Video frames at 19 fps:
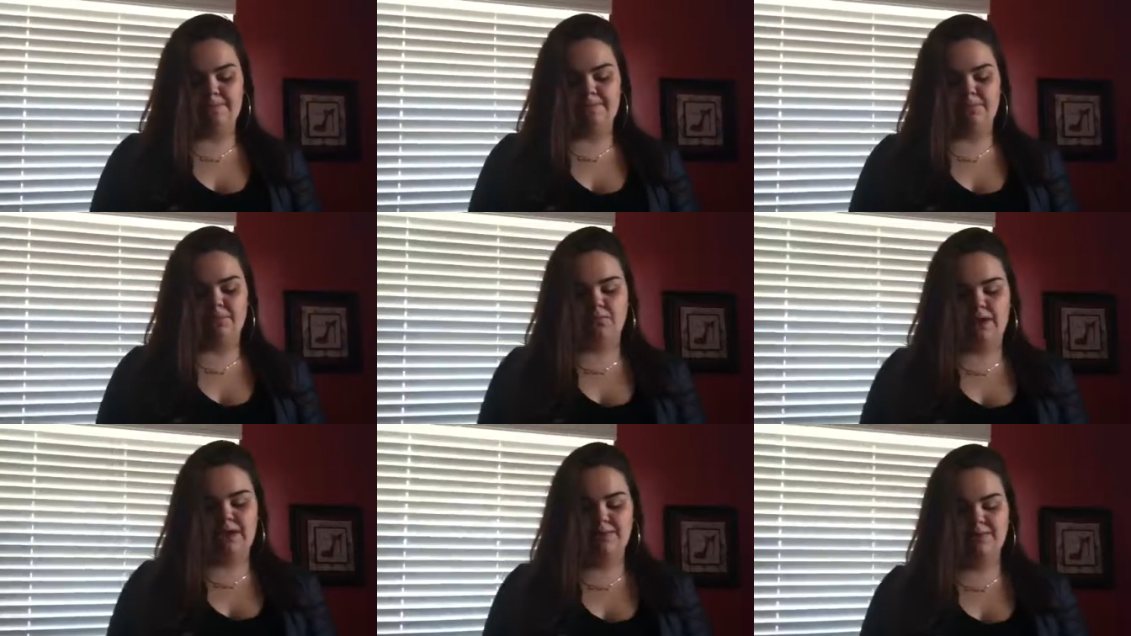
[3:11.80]

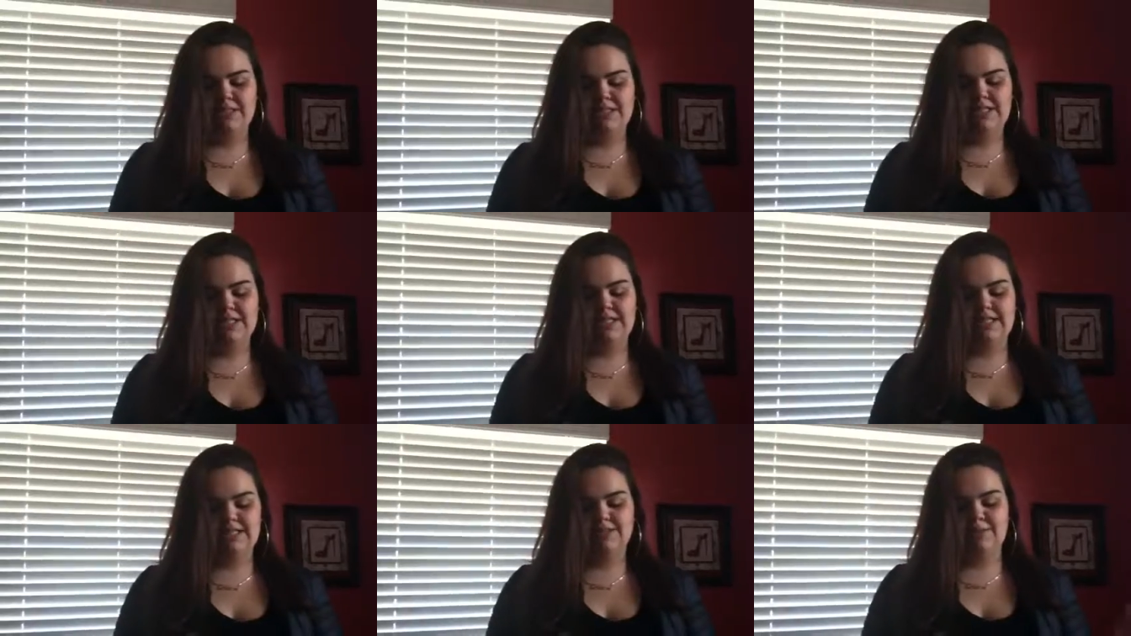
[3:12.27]
Why was it
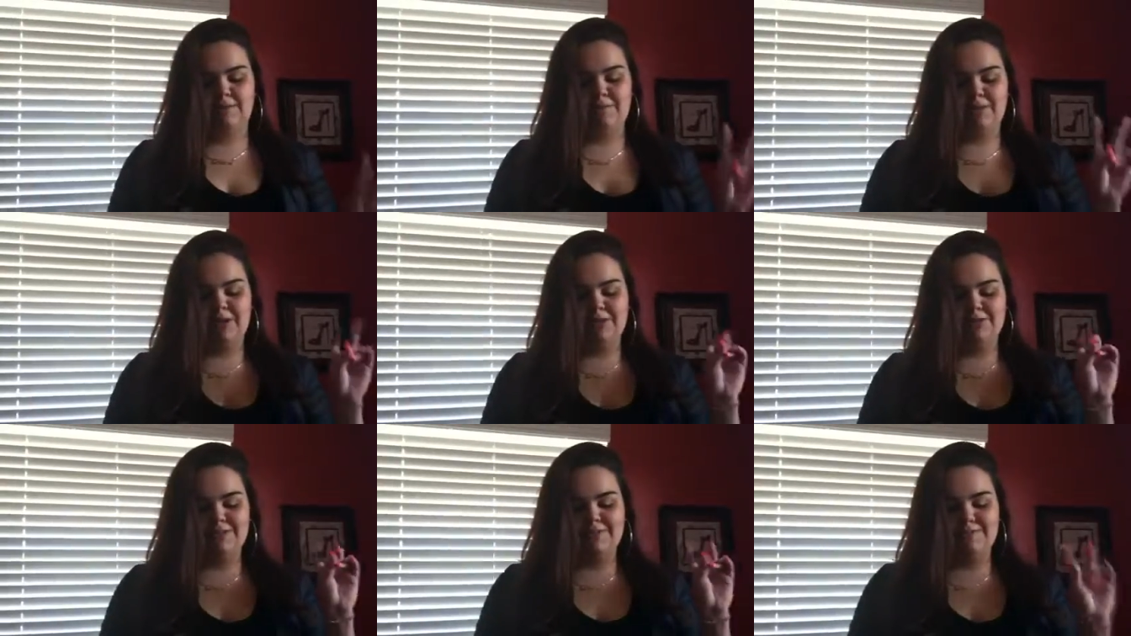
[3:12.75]
that the
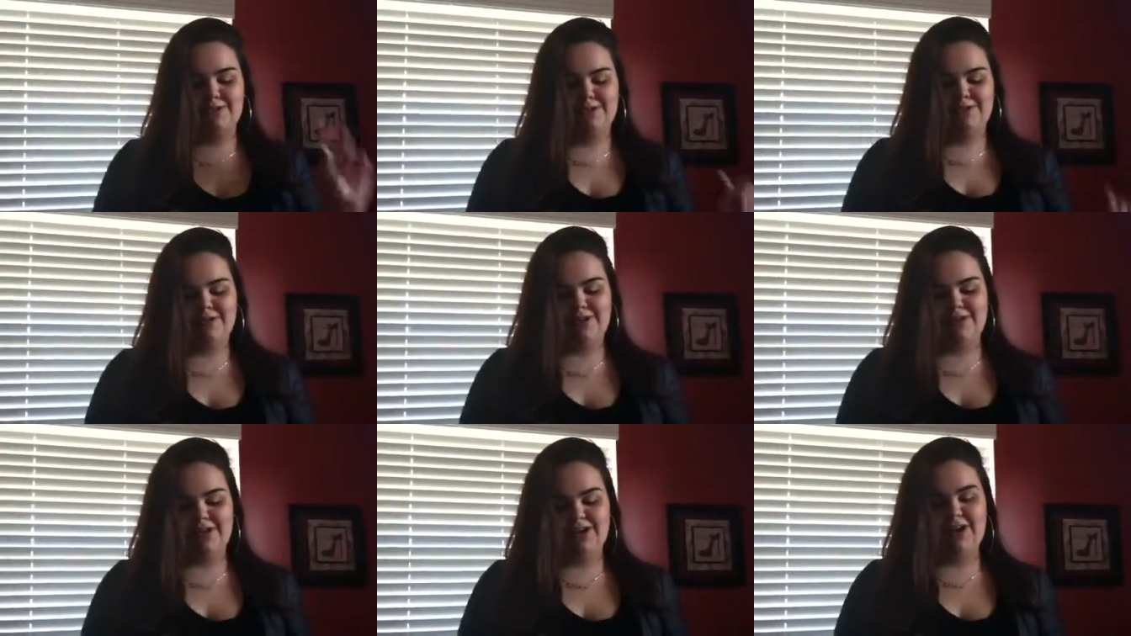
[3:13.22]
supposed
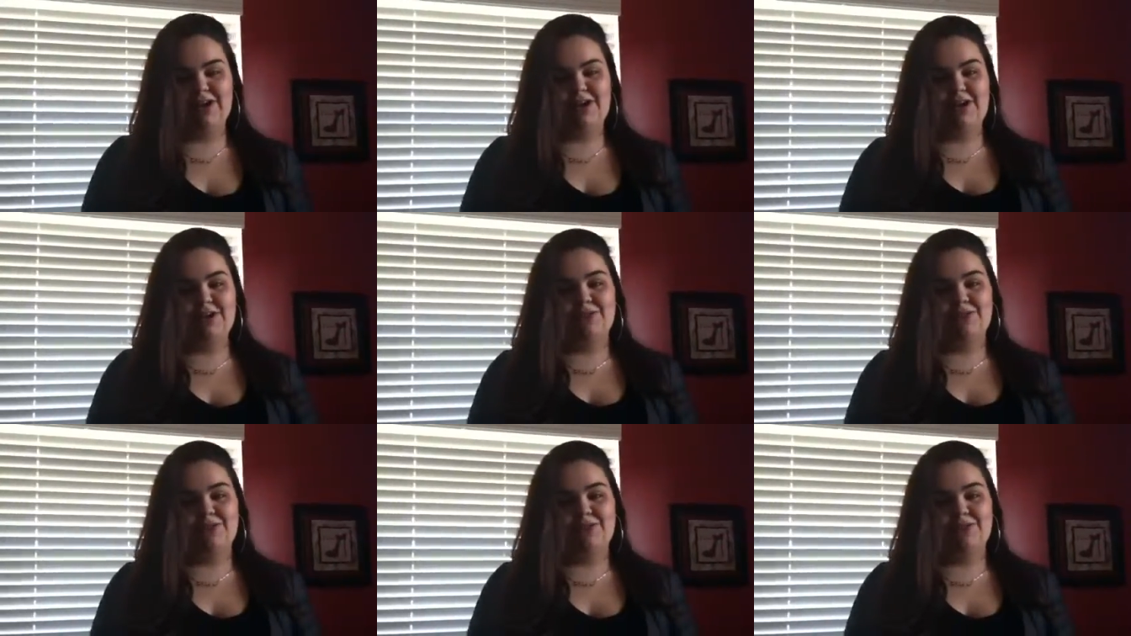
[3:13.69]
murderer